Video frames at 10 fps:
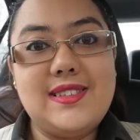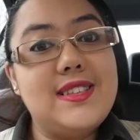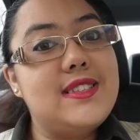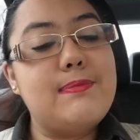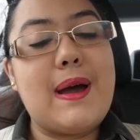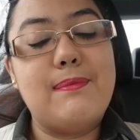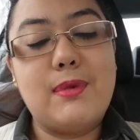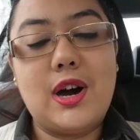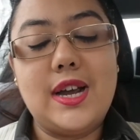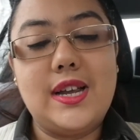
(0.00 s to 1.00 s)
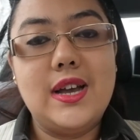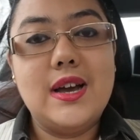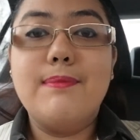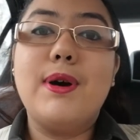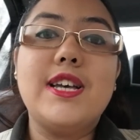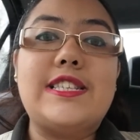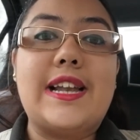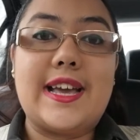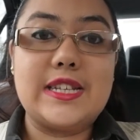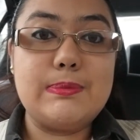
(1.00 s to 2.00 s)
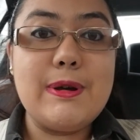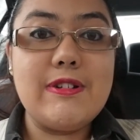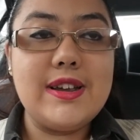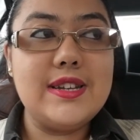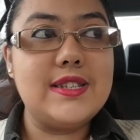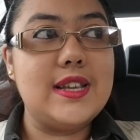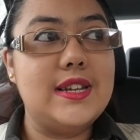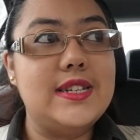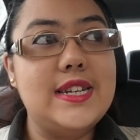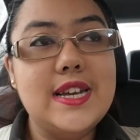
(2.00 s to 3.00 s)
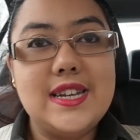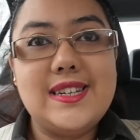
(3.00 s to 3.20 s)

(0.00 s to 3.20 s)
This is about my personal experience and